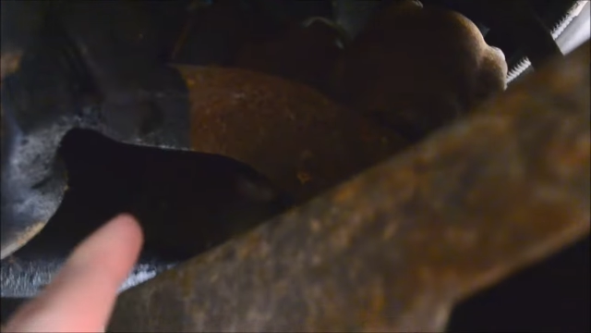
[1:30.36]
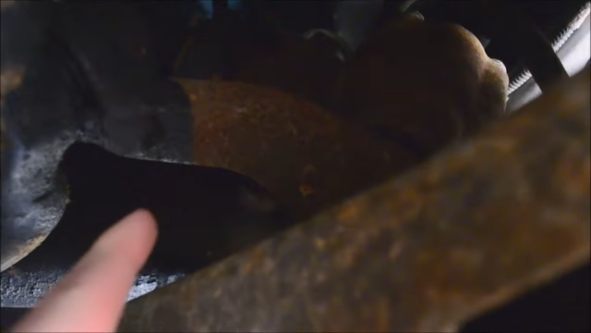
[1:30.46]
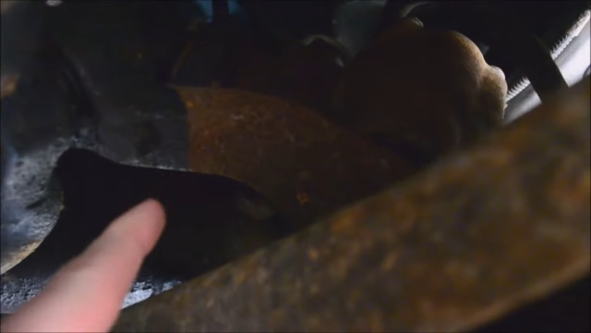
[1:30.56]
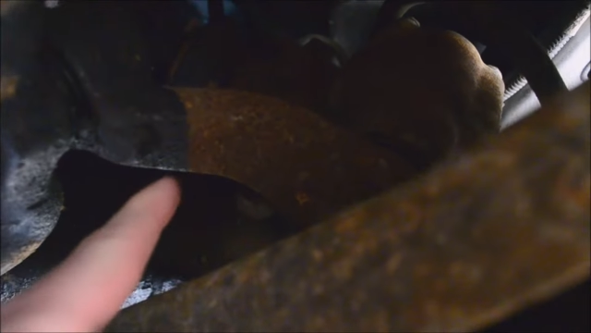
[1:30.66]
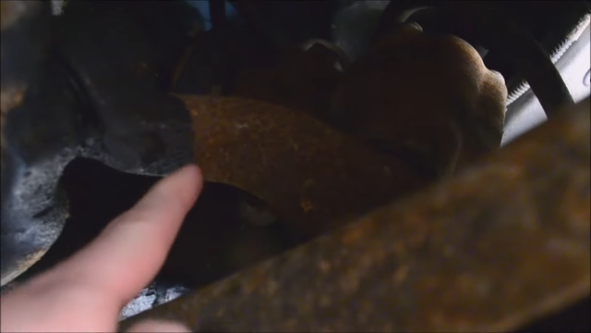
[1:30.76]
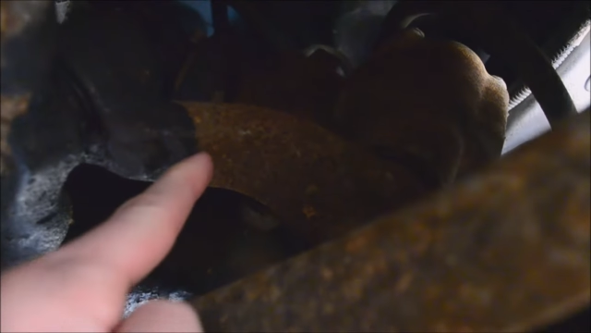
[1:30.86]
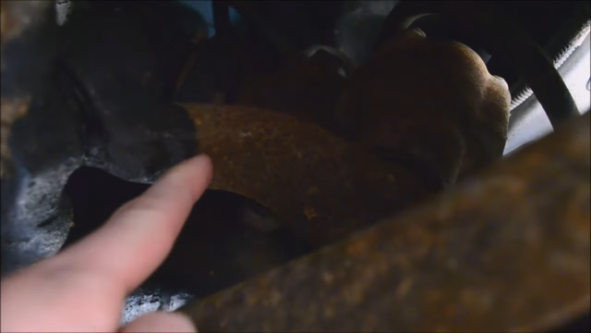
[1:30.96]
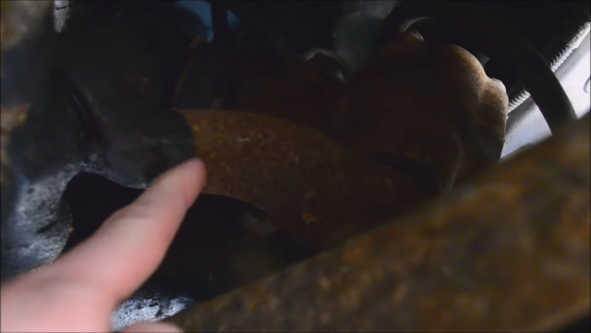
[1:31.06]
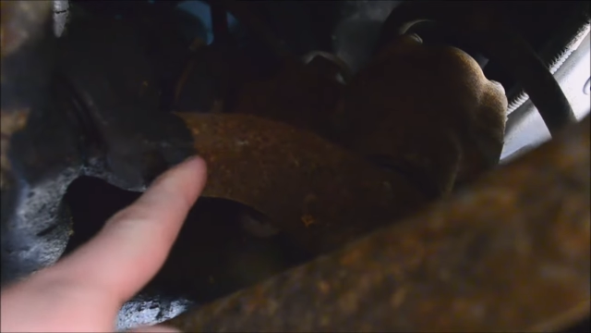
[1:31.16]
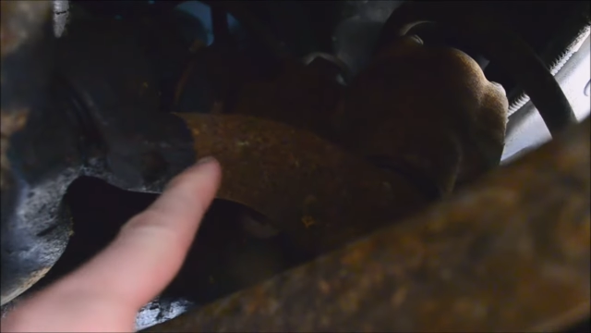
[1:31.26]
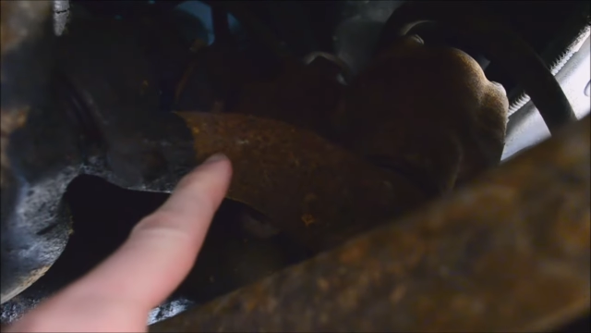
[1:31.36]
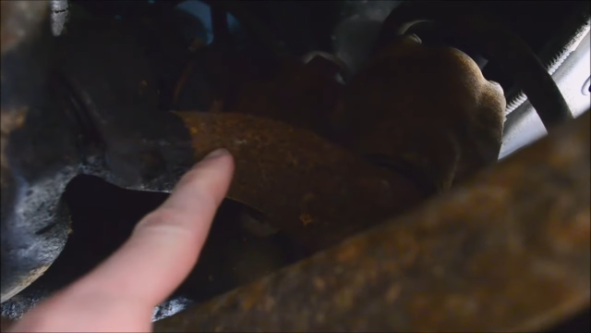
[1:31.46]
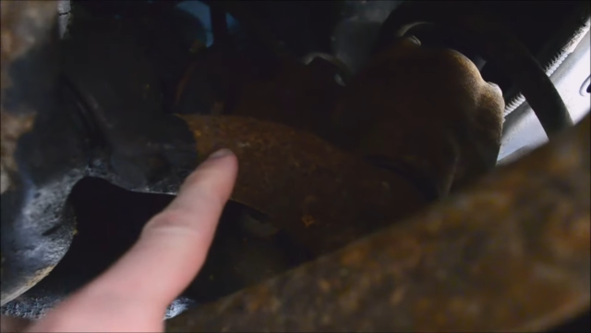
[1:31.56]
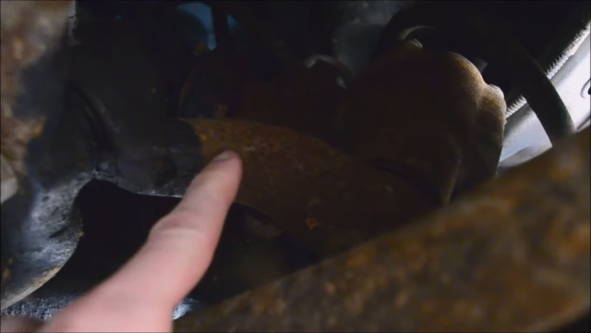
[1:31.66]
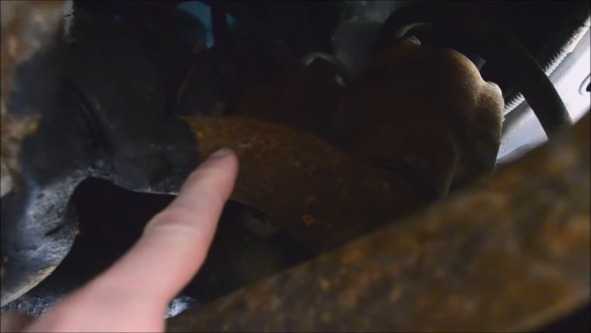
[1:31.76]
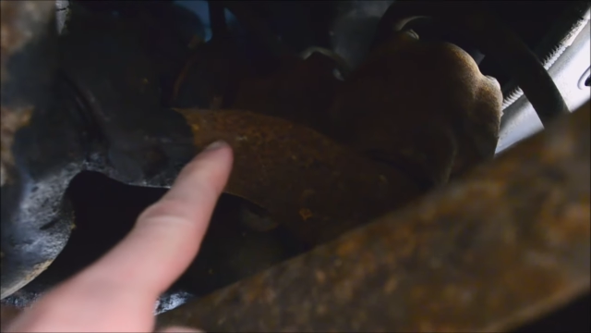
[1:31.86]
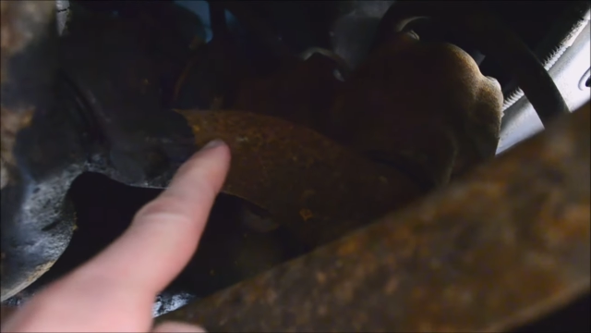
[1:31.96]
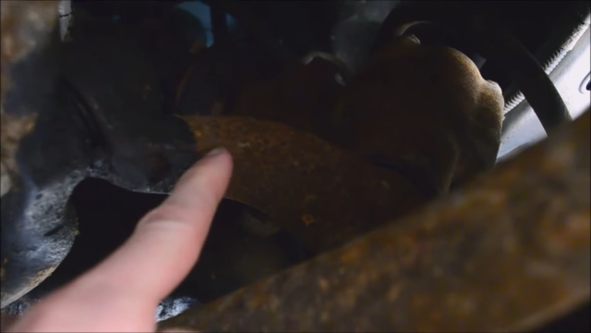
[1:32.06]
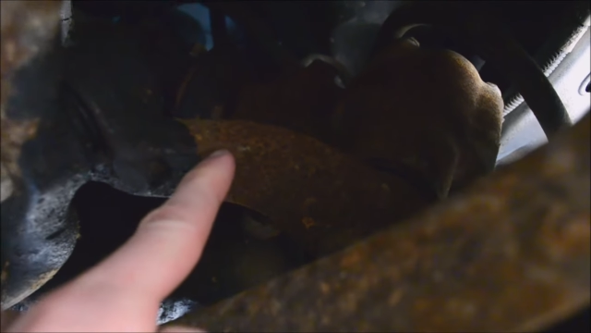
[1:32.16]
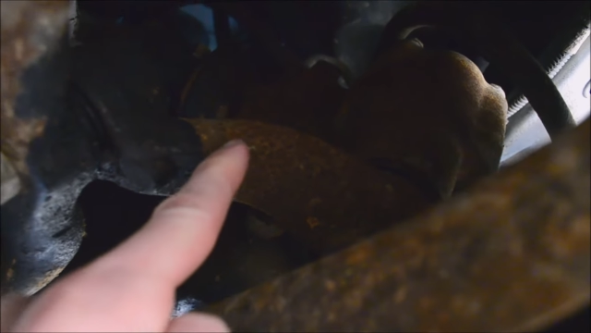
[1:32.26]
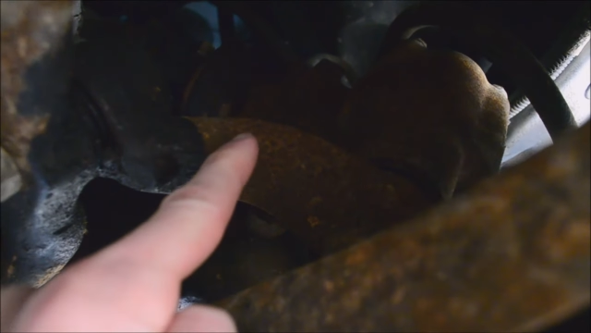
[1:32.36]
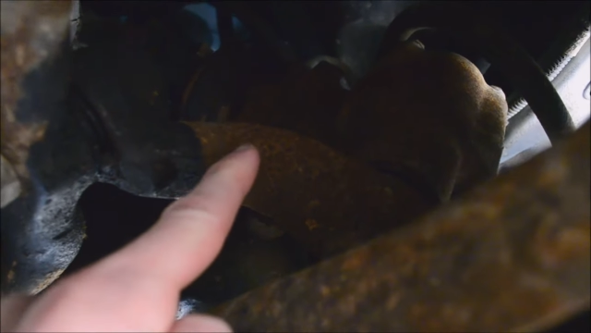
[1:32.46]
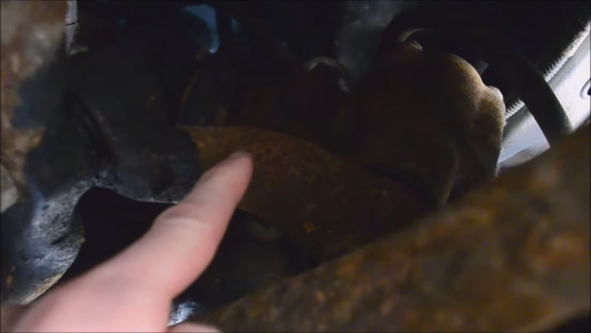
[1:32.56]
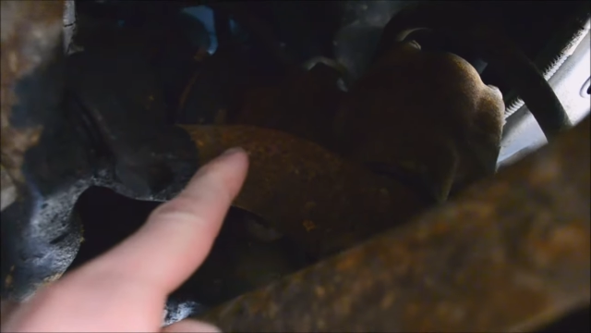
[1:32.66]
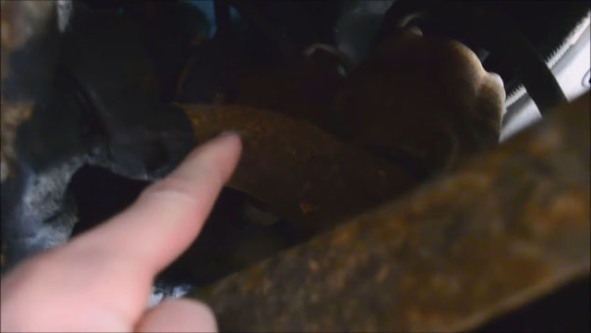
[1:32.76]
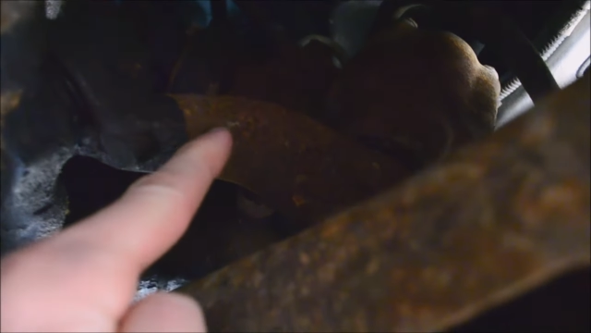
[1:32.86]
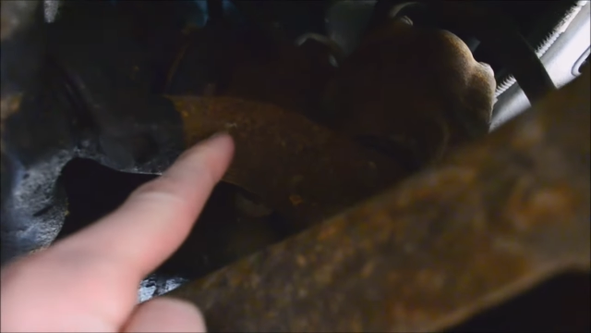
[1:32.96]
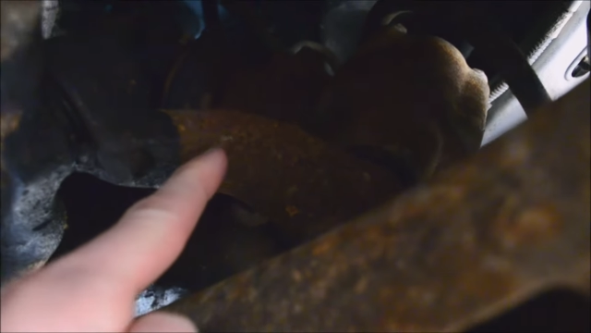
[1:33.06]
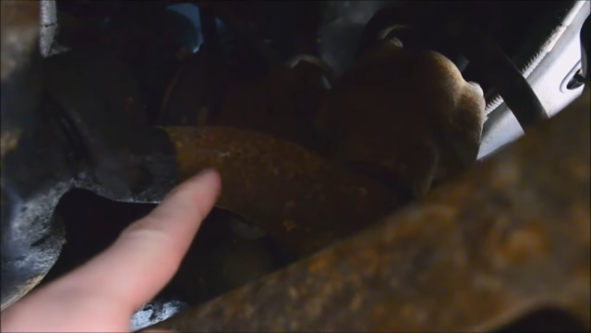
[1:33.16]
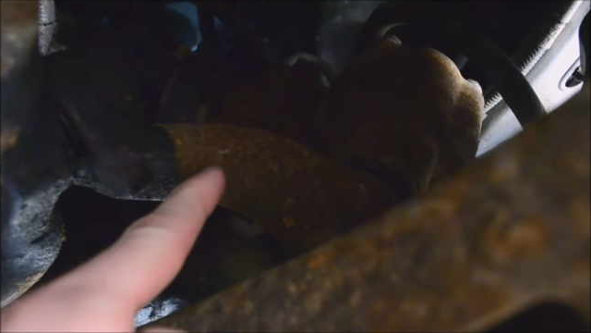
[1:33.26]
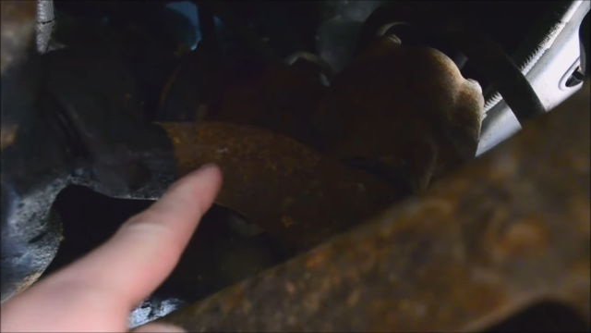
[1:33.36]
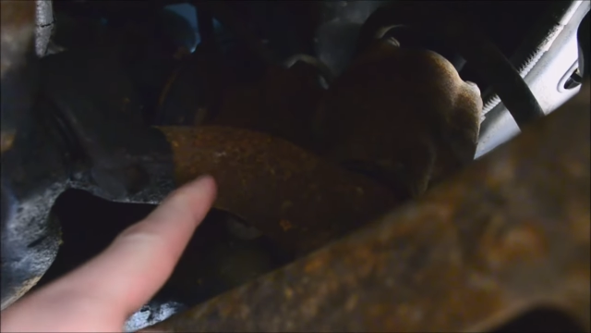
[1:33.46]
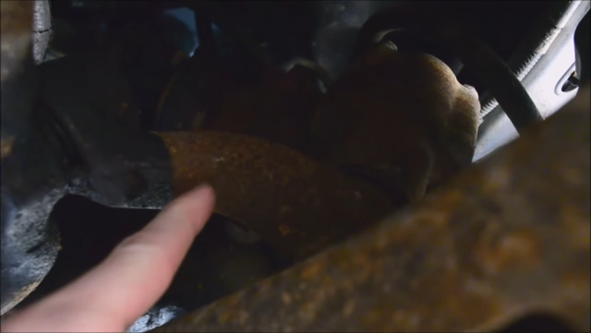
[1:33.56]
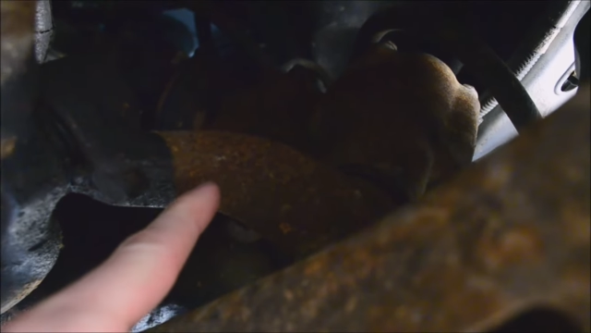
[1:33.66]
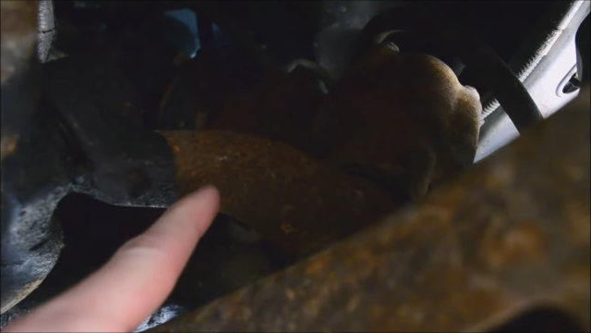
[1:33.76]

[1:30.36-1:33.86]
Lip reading: (no speaker visible)